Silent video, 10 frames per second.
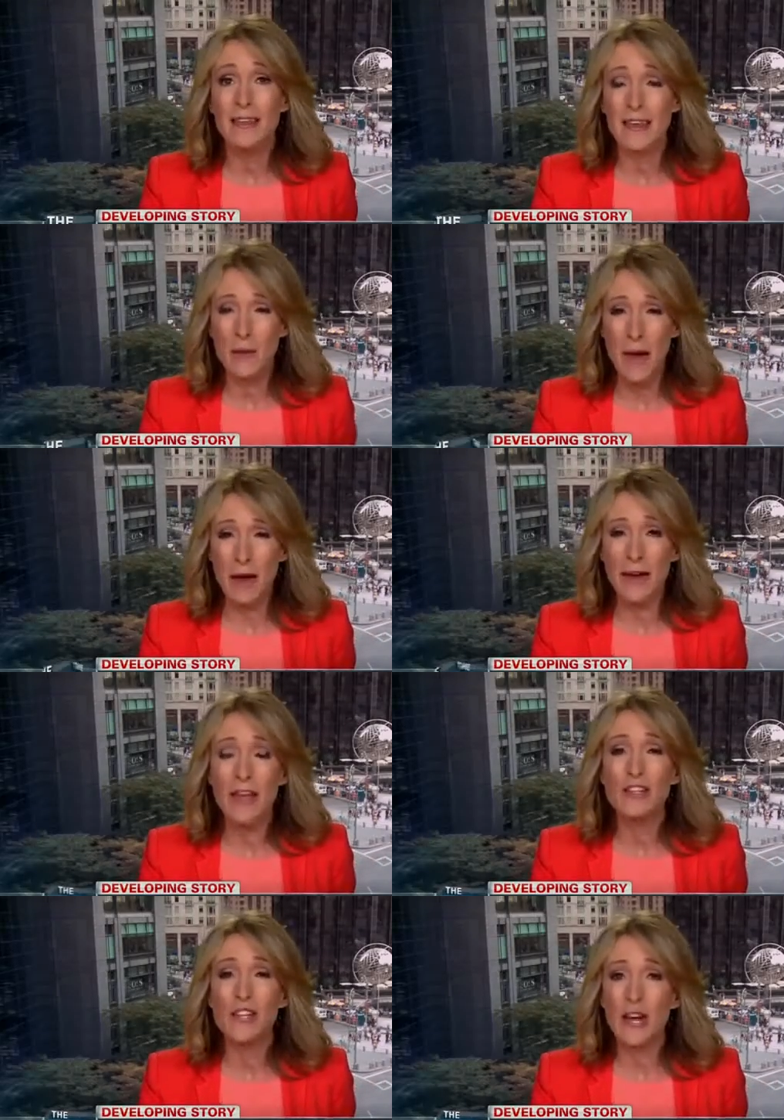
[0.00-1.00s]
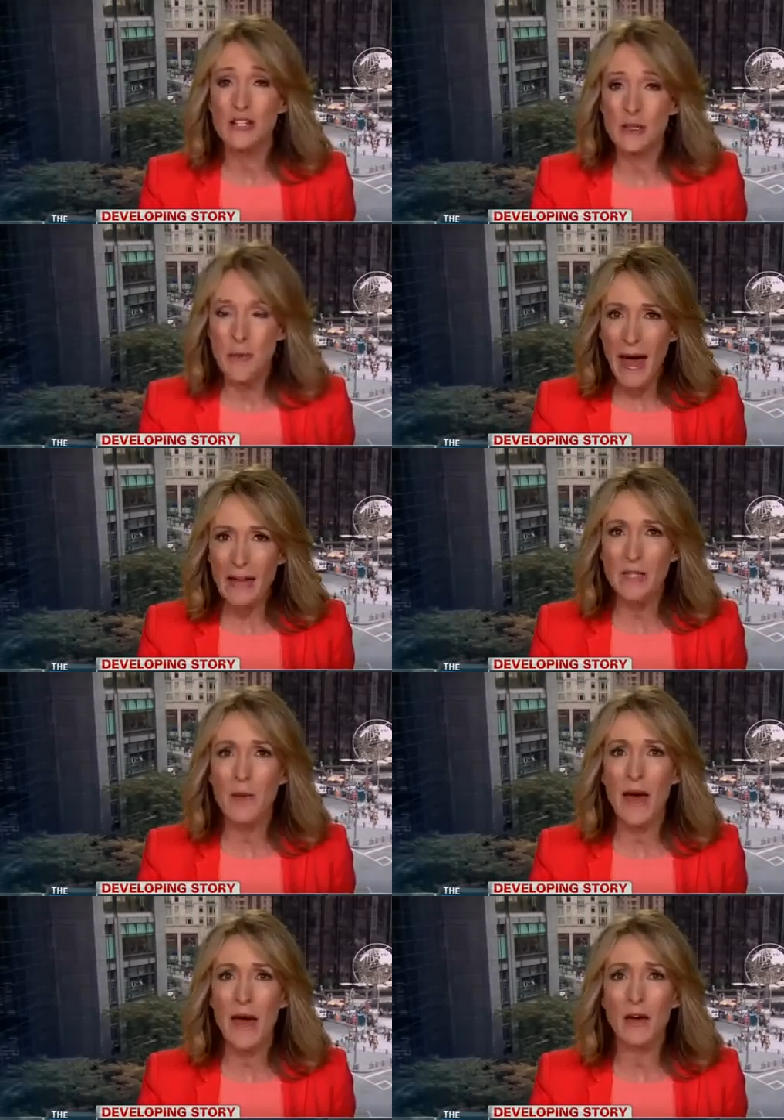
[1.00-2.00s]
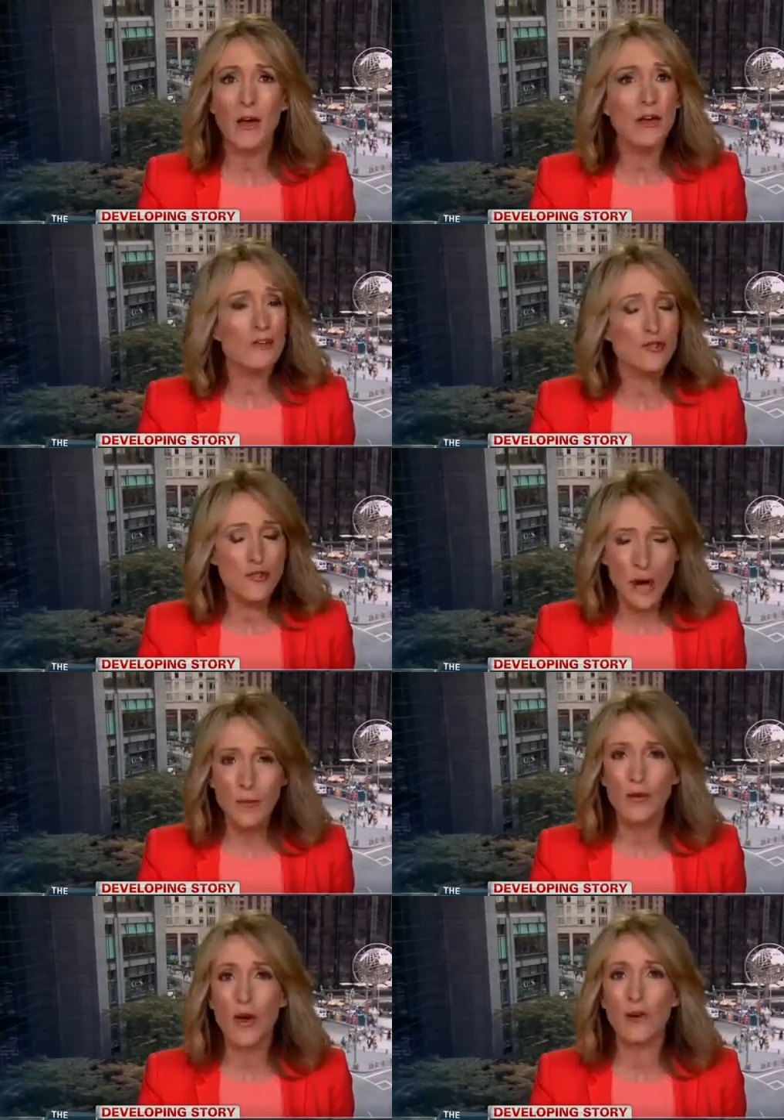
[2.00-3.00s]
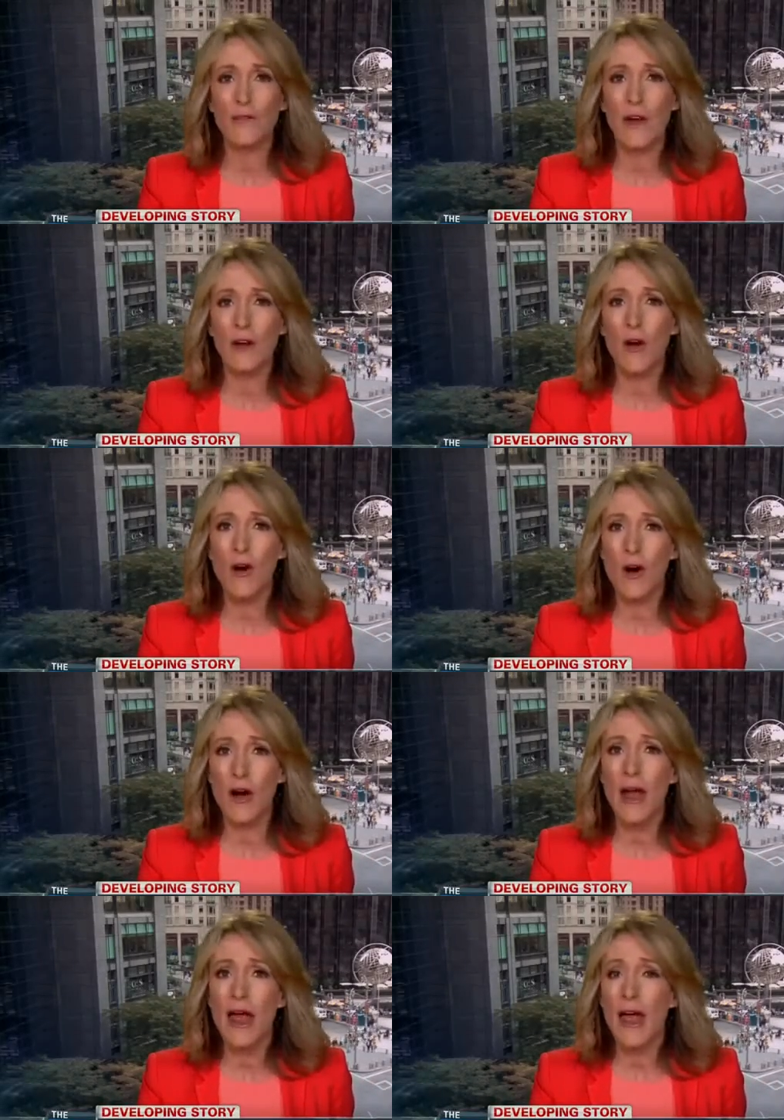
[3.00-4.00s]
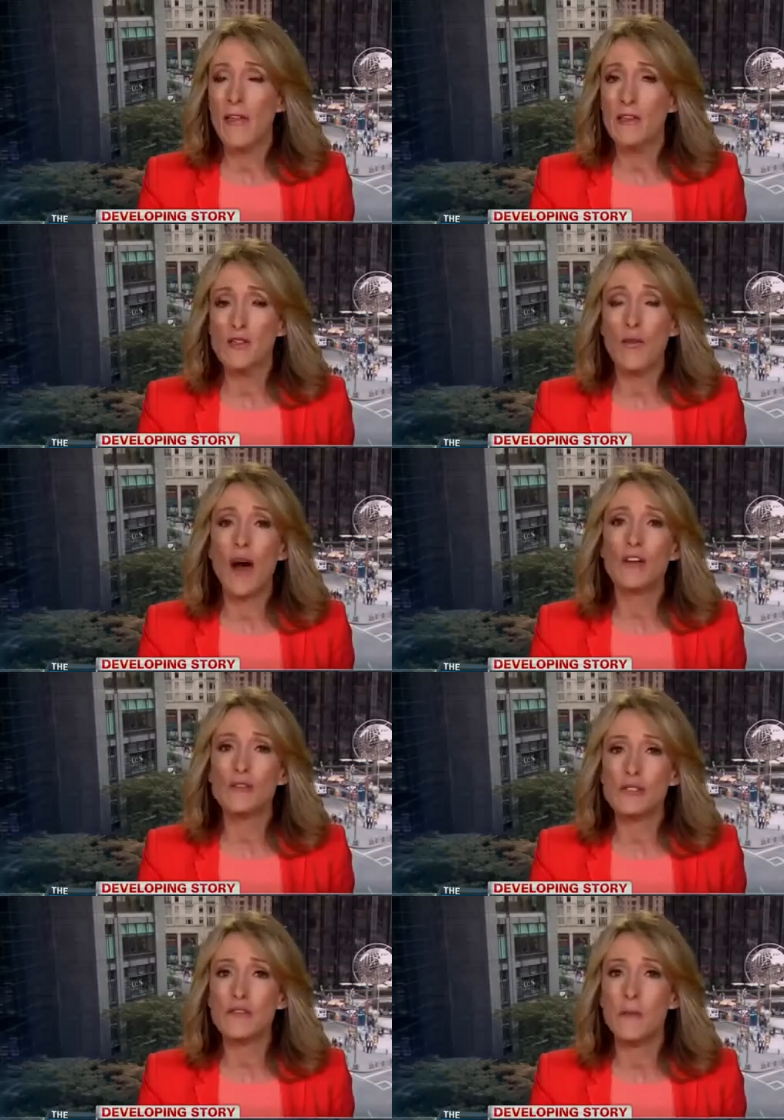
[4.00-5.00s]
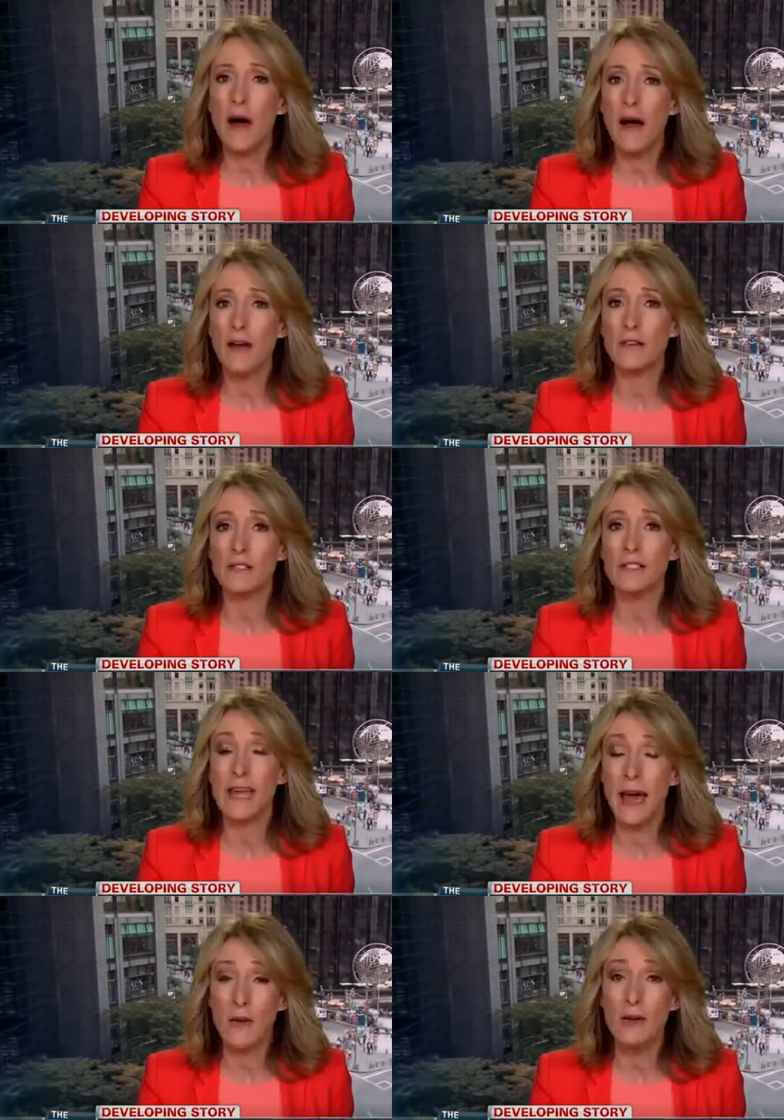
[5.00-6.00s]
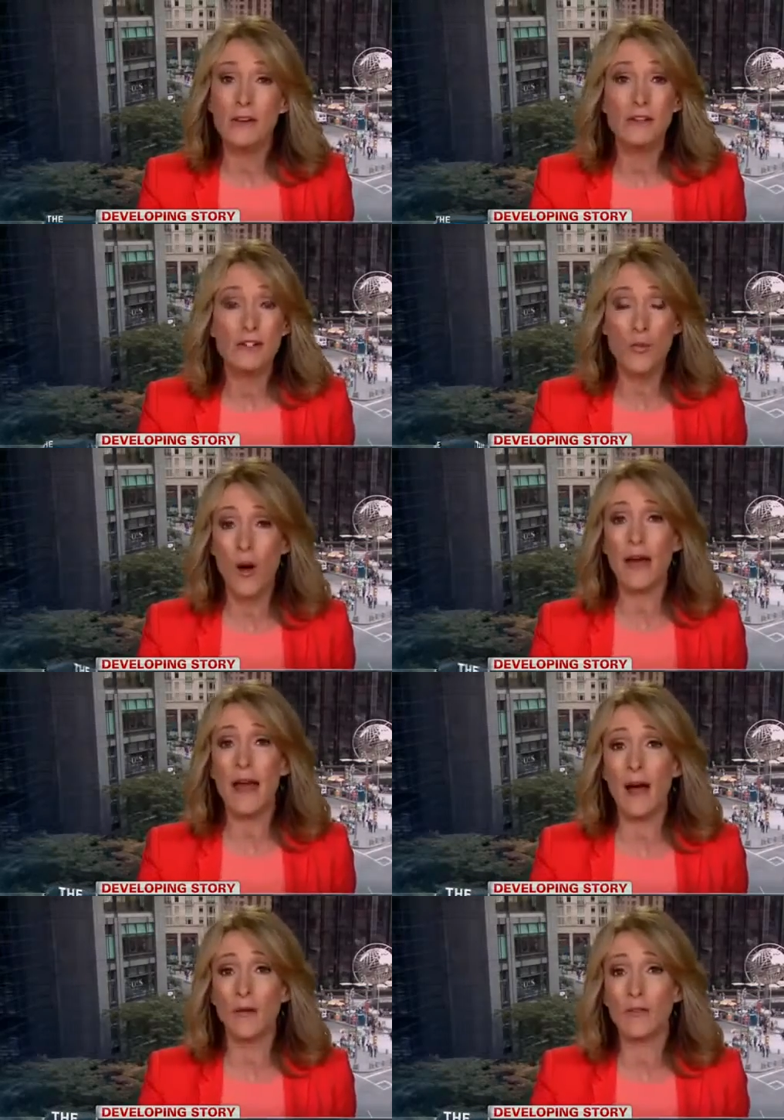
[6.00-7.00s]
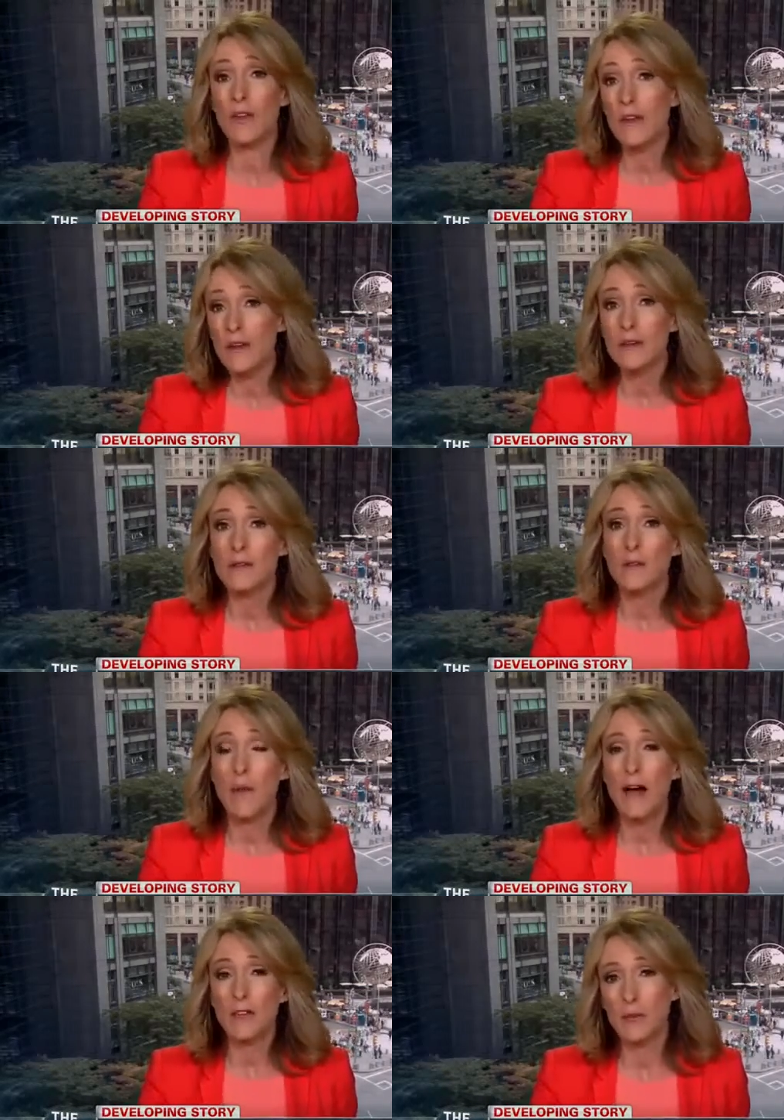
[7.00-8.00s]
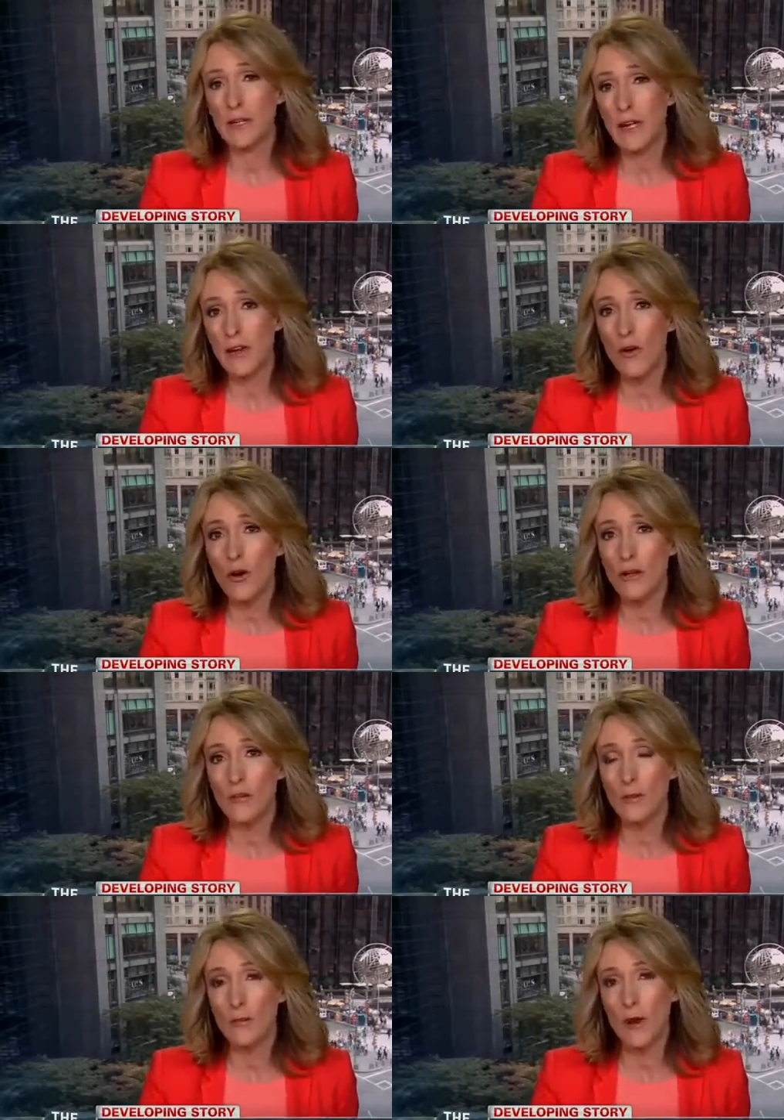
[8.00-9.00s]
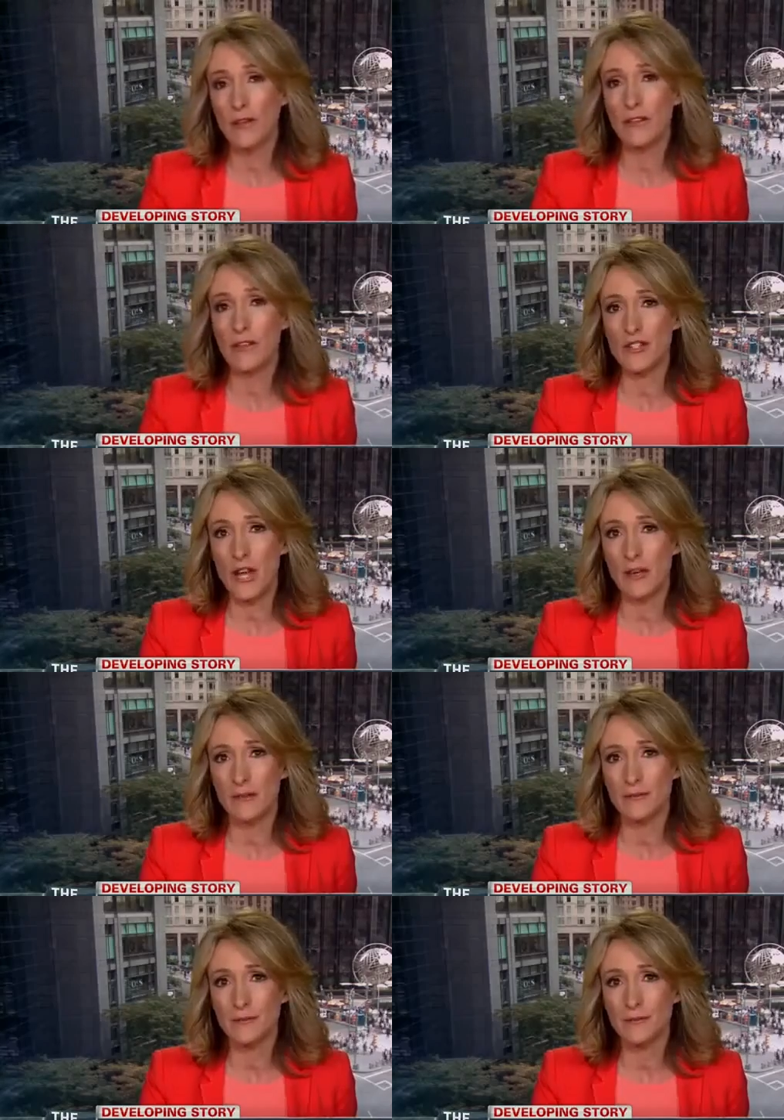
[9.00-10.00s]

Think about it. She actually packed a bag, strapped her daughter in that car, and then drove hundreds of miles down to the White House, possibly to get an audience with the president. Jake?